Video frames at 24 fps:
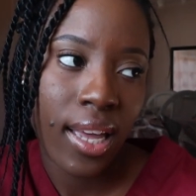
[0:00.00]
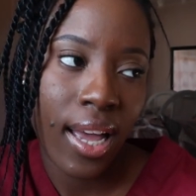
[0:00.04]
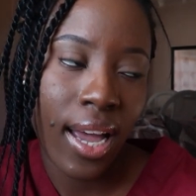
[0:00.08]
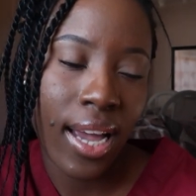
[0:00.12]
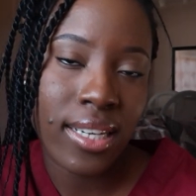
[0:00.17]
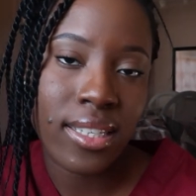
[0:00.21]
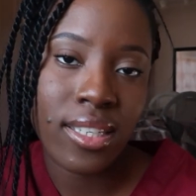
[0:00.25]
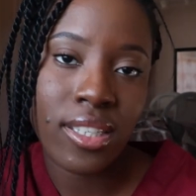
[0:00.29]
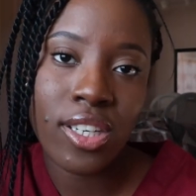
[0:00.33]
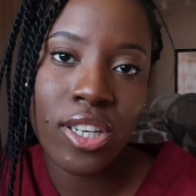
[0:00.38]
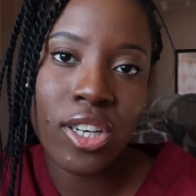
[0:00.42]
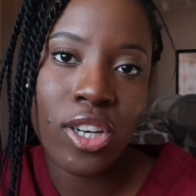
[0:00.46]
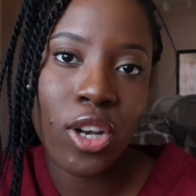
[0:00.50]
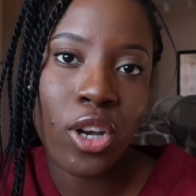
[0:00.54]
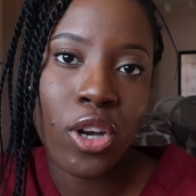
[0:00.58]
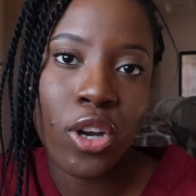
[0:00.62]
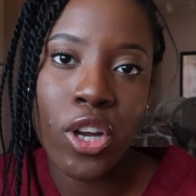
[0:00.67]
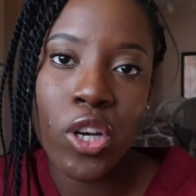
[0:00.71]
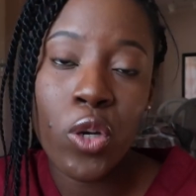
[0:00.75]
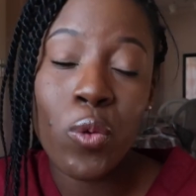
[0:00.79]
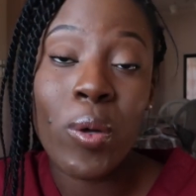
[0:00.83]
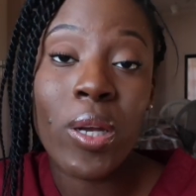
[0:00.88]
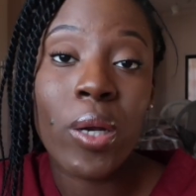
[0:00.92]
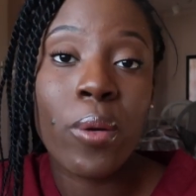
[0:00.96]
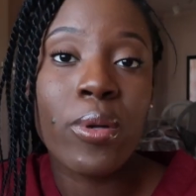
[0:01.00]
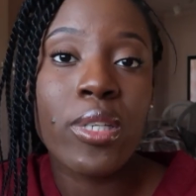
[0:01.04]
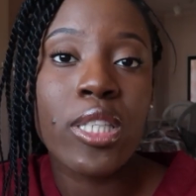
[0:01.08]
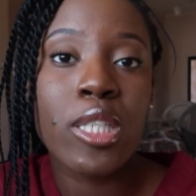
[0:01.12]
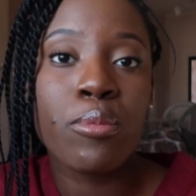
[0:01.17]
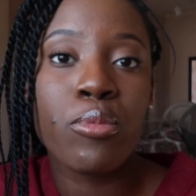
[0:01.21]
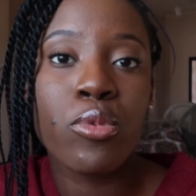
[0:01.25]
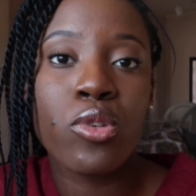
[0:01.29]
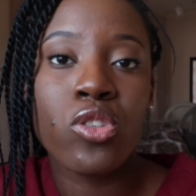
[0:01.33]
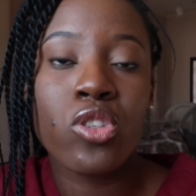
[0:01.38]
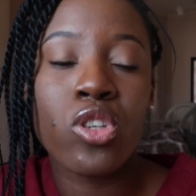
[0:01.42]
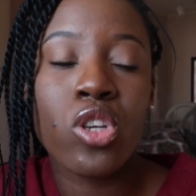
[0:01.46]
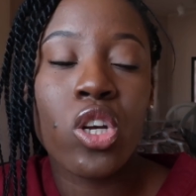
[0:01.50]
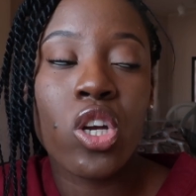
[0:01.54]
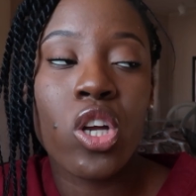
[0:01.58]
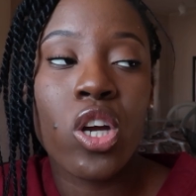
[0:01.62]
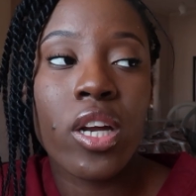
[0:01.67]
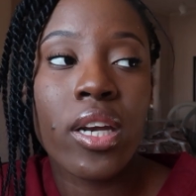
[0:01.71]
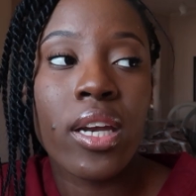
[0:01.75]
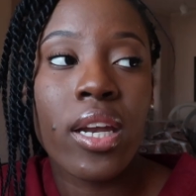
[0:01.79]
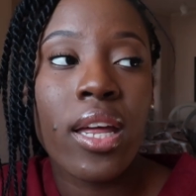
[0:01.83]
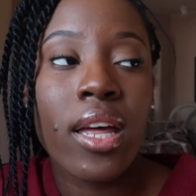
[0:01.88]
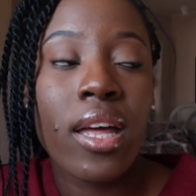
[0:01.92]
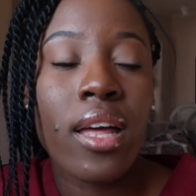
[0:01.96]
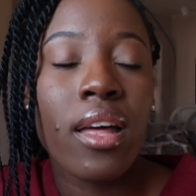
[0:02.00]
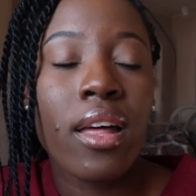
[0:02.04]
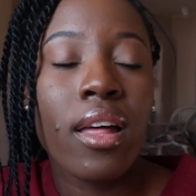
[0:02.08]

i didn't learn what i was supposed to learn